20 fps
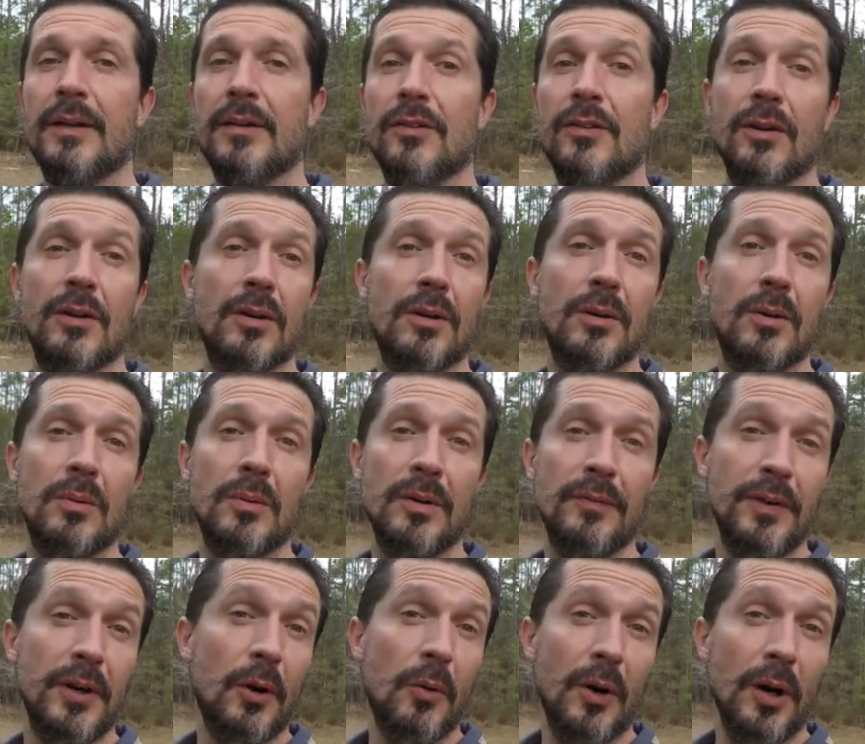So if
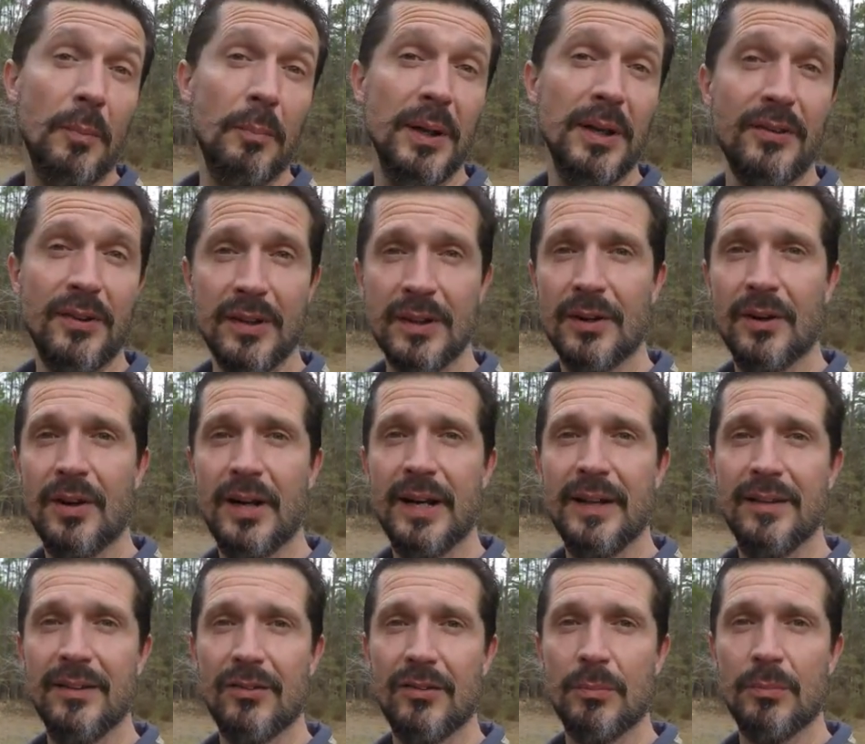you don't want to miss it, go ahead
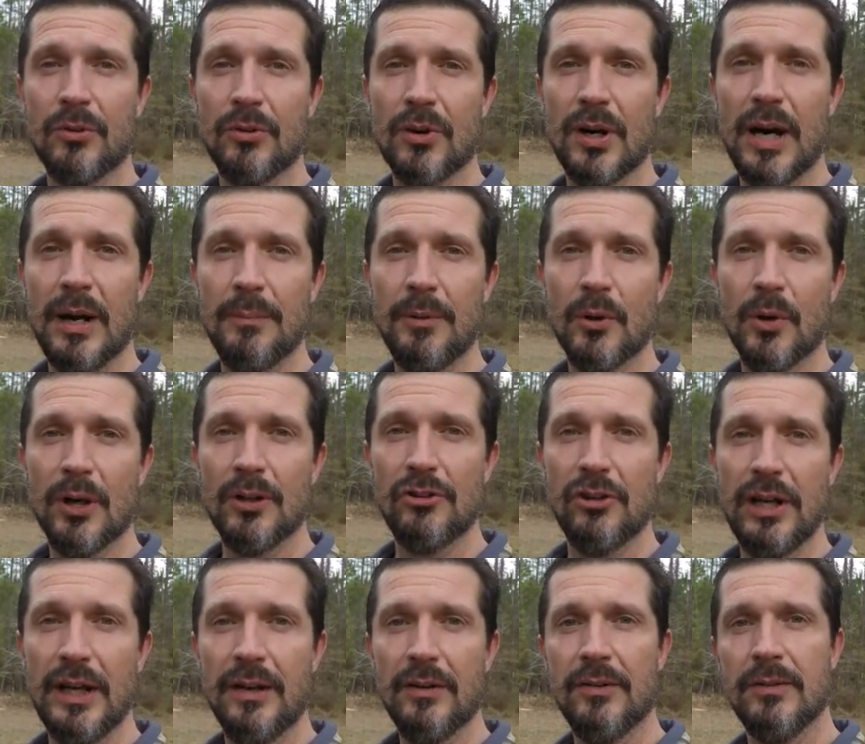and subscribe to our
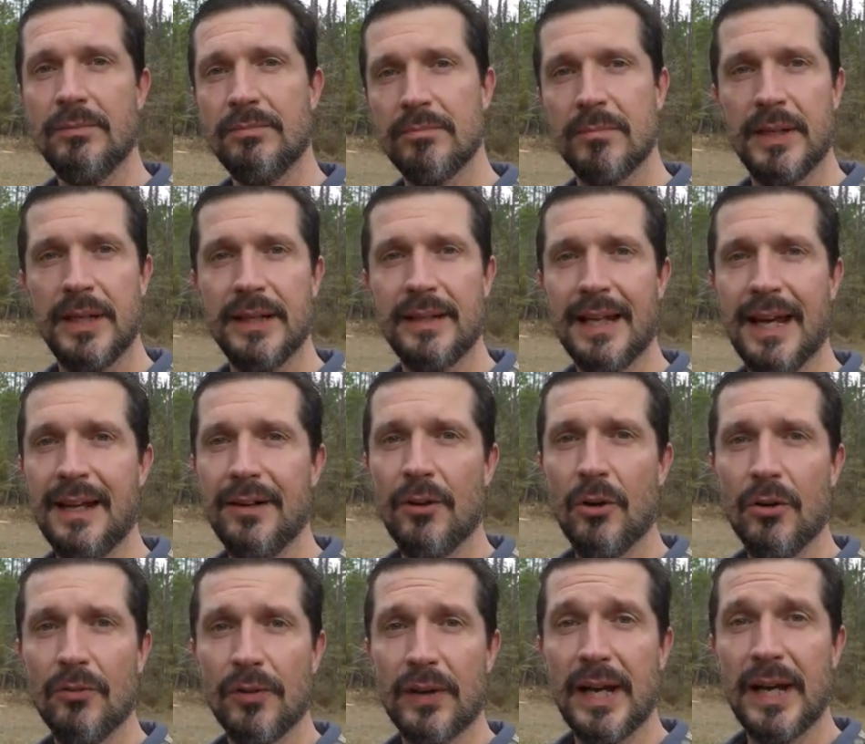channel. Hit that
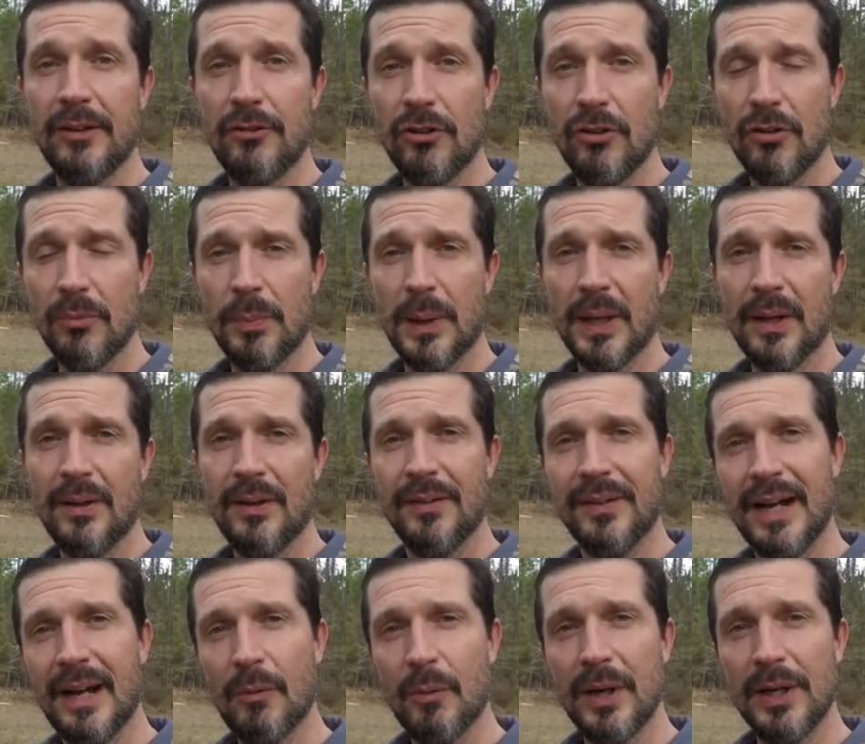notifications bell, and
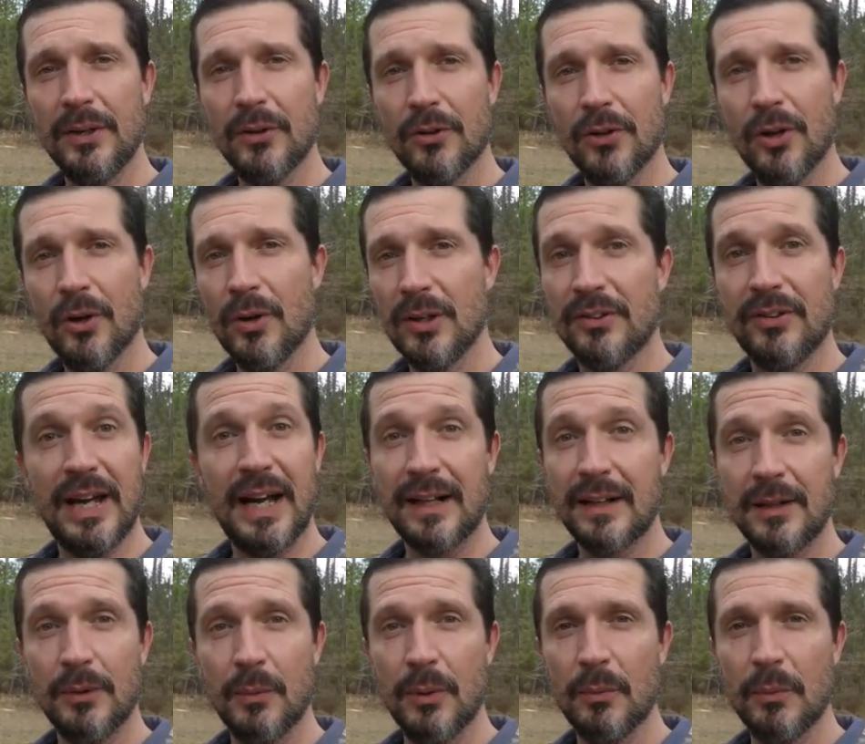that way you'll know
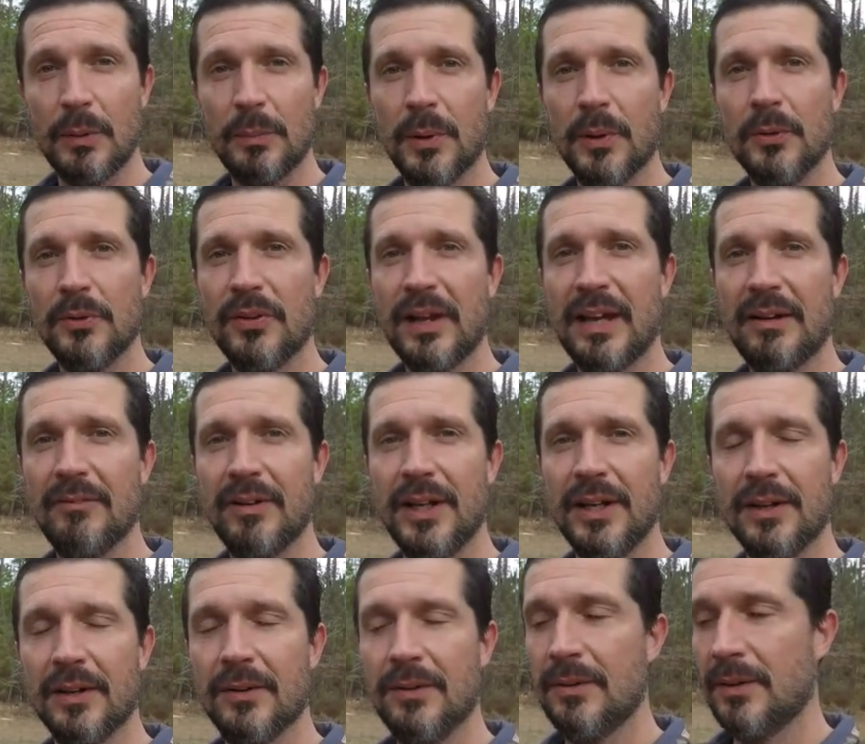exactly when we post that
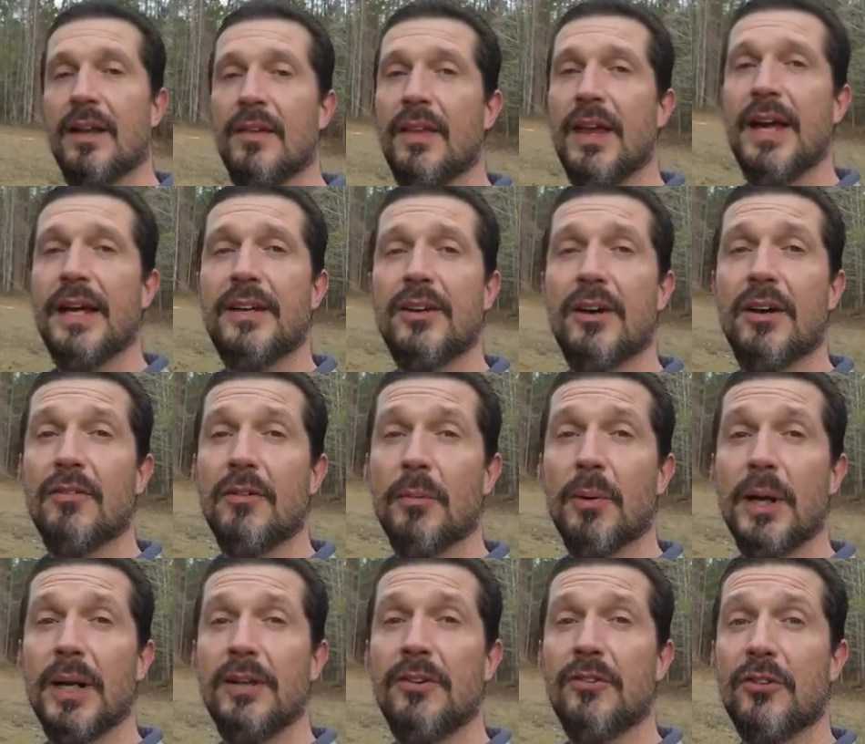video. Thank you
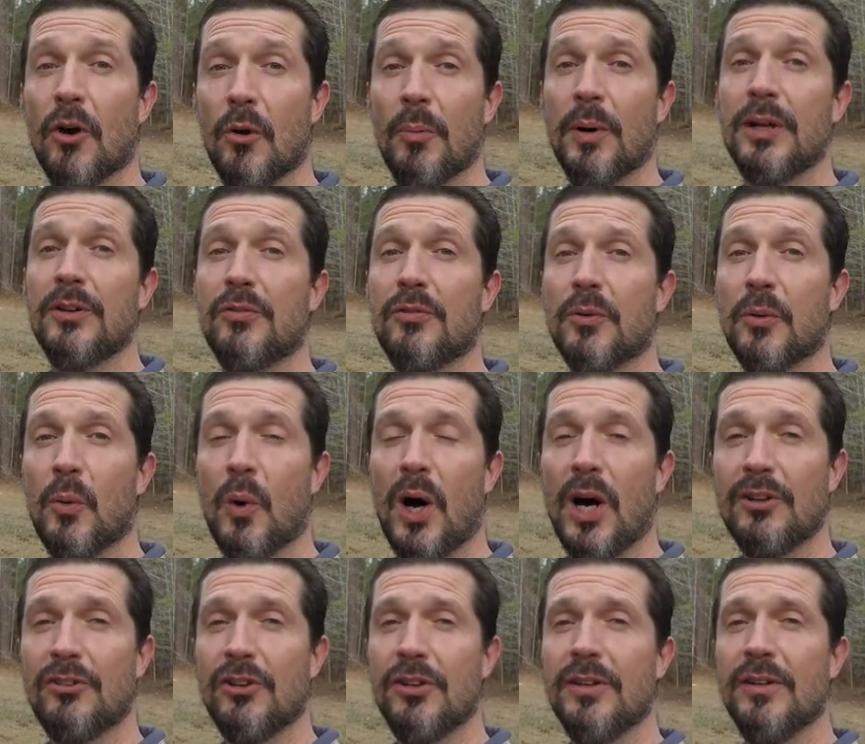everybody so much for
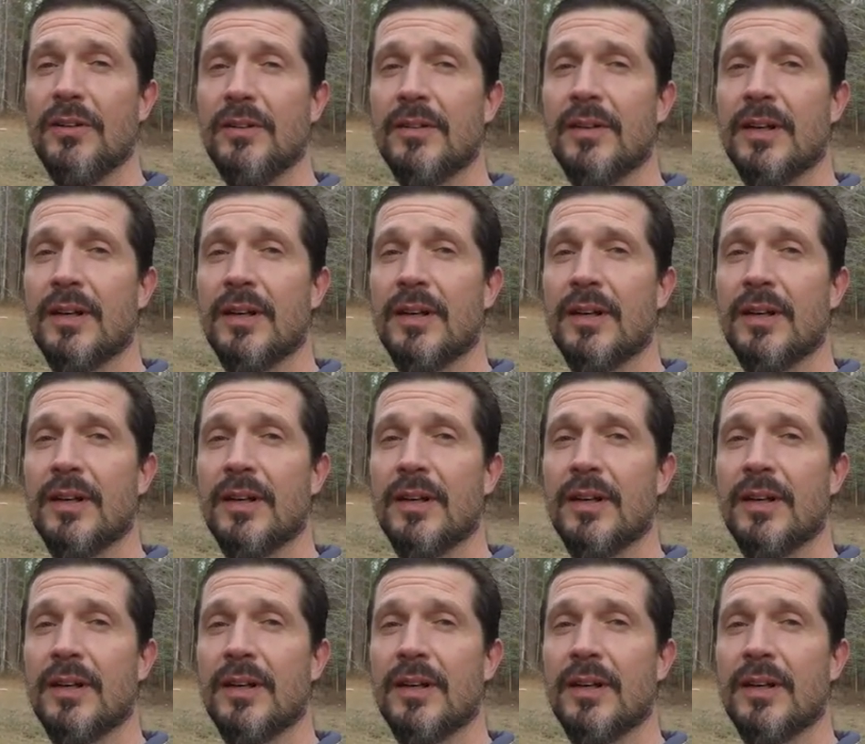watching.